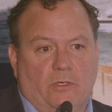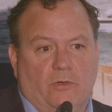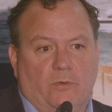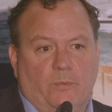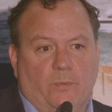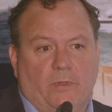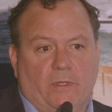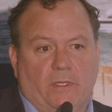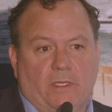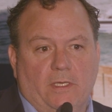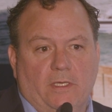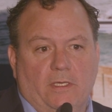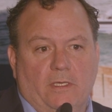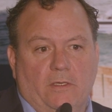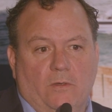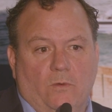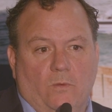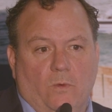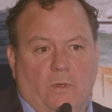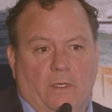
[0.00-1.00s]

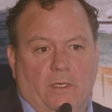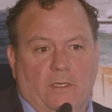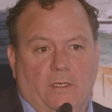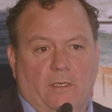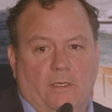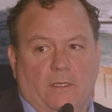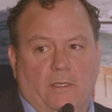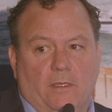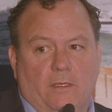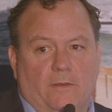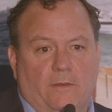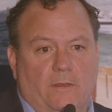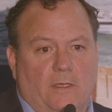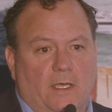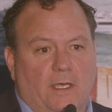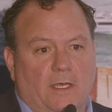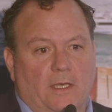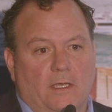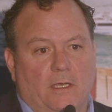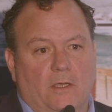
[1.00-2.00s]
interplay with
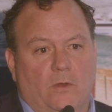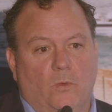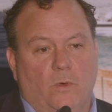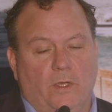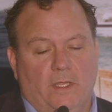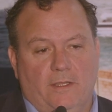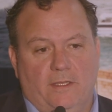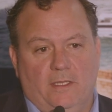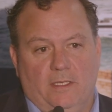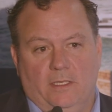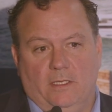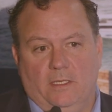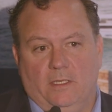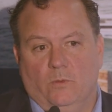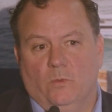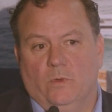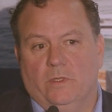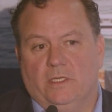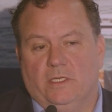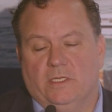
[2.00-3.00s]
the
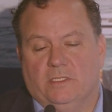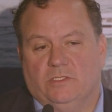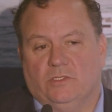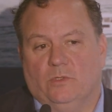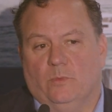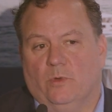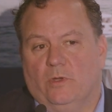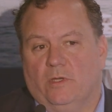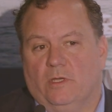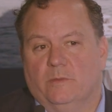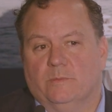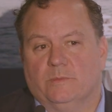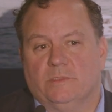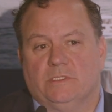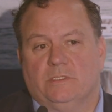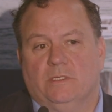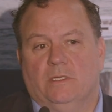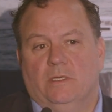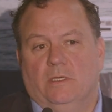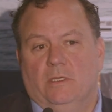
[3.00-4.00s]
consumer
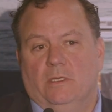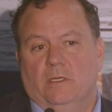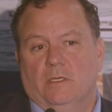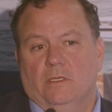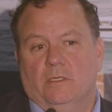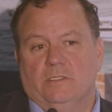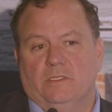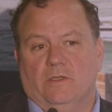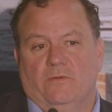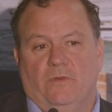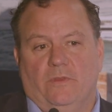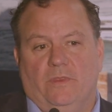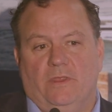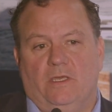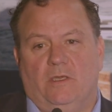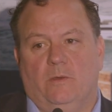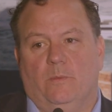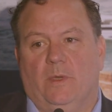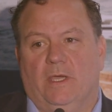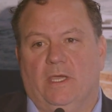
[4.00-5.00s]
comes. So if you
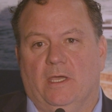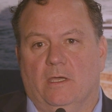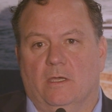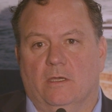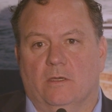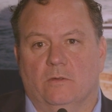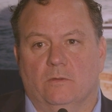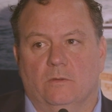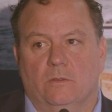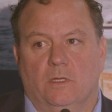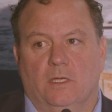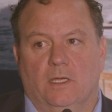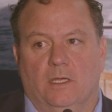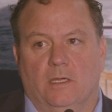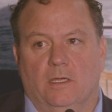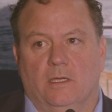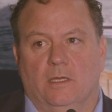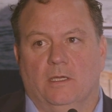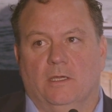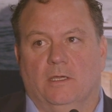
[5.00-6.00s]
think about,
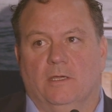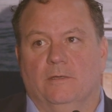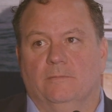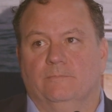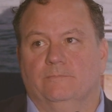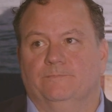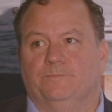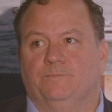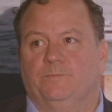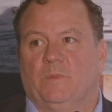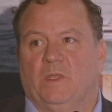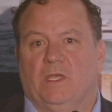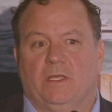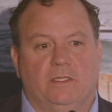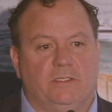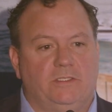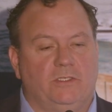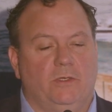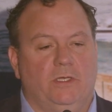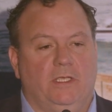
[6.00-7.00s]

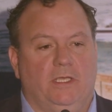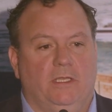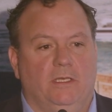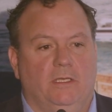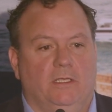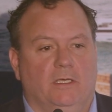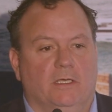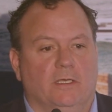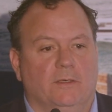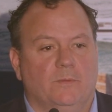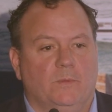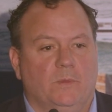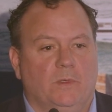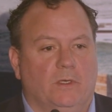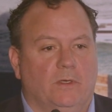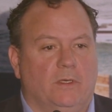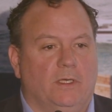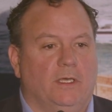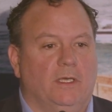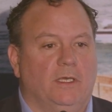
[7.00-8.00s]
let's go to India,
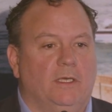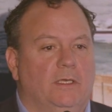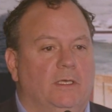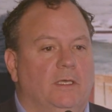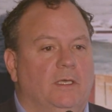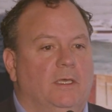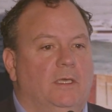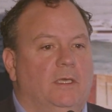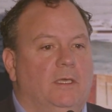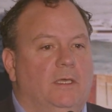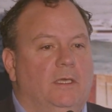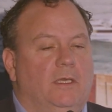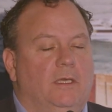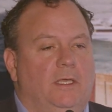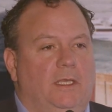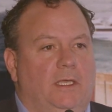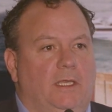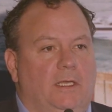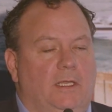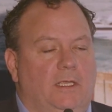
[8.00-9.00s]
okay?
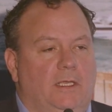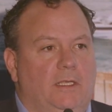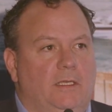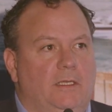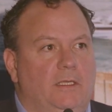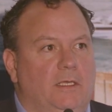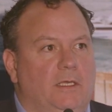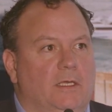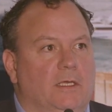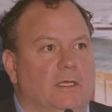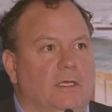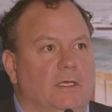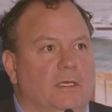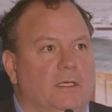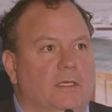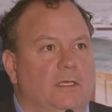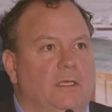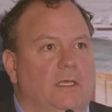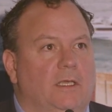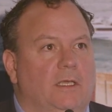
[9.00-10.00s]
In
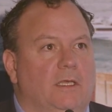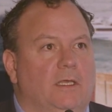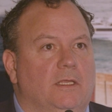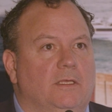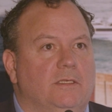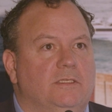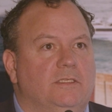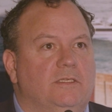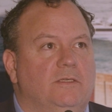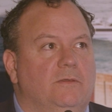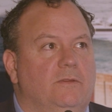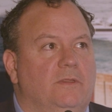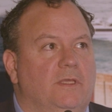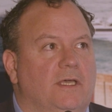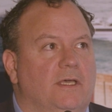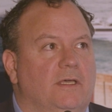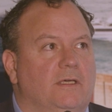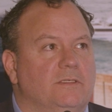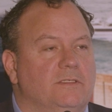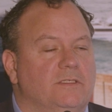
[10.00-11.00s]
India in
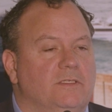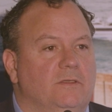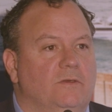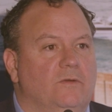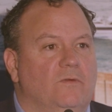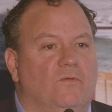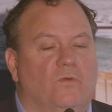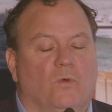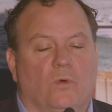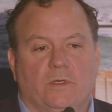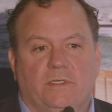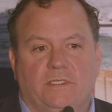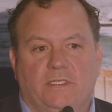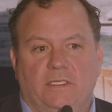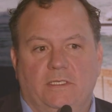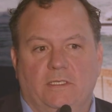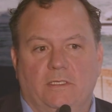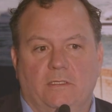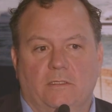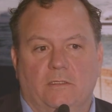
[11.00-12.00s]

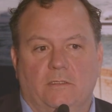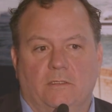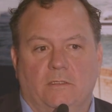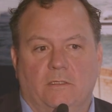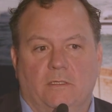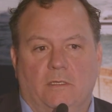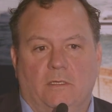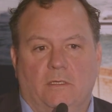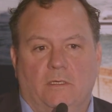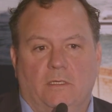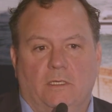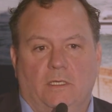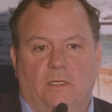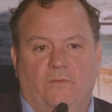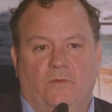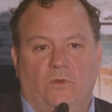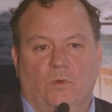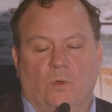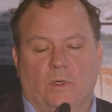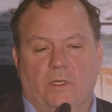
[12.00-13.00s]
2014,
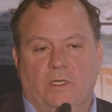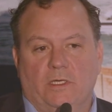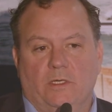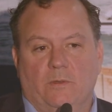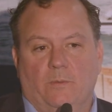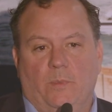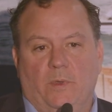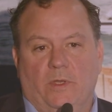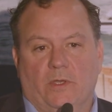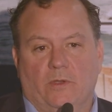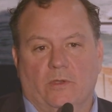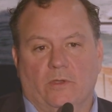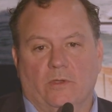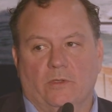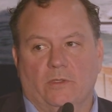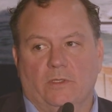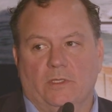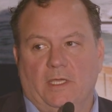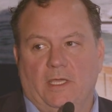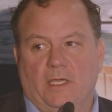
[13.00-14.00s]
if you wanted to
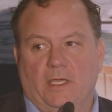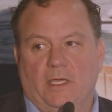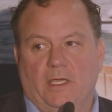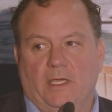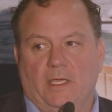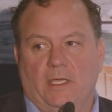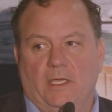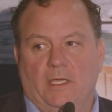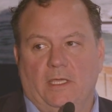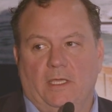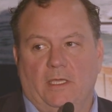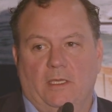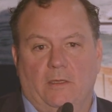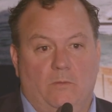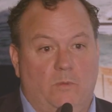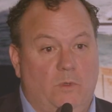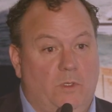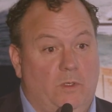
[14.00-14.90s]
build a